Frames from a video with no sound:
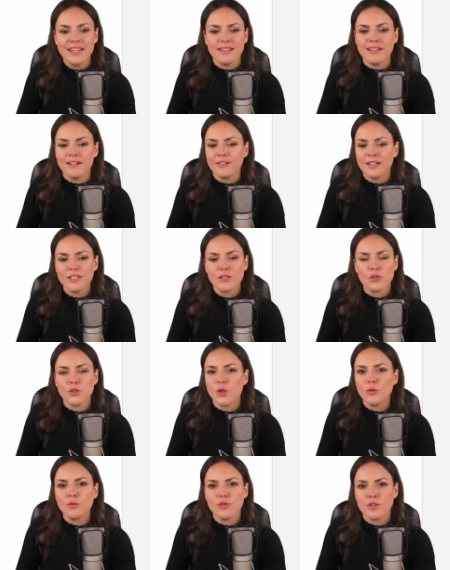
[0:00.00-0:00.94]
There is
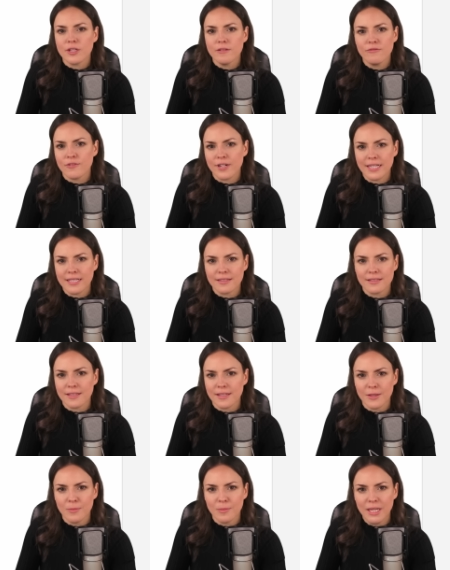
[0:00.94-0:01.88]
no difference
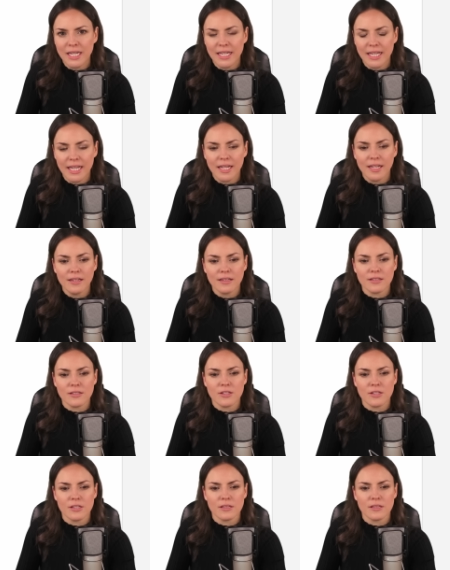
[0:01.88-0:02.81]
in the meaning,
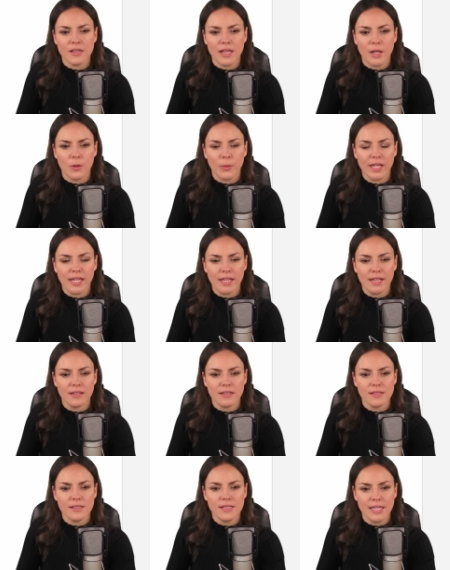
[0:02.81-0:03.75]
it's just that we
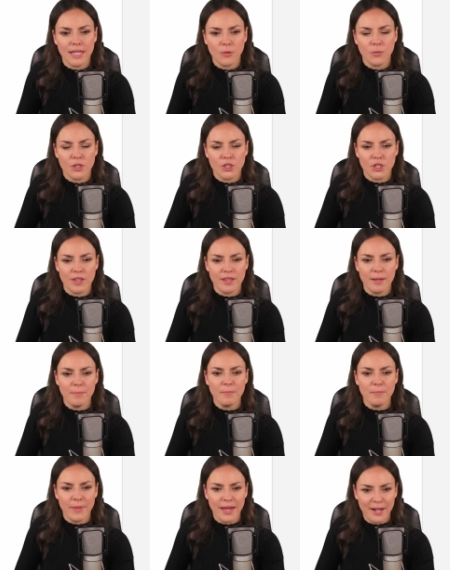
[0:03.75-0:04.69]
can distinguish
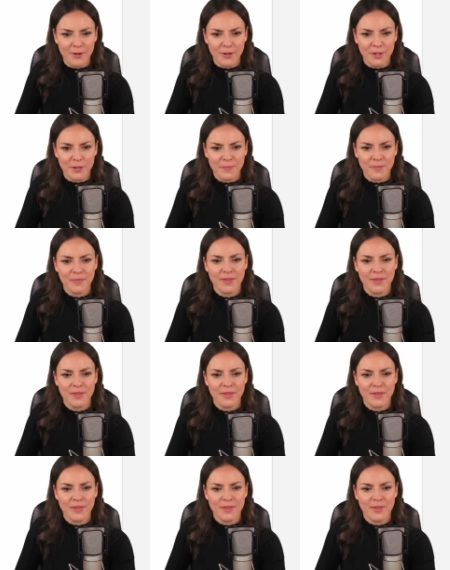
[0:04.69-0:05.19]
them better.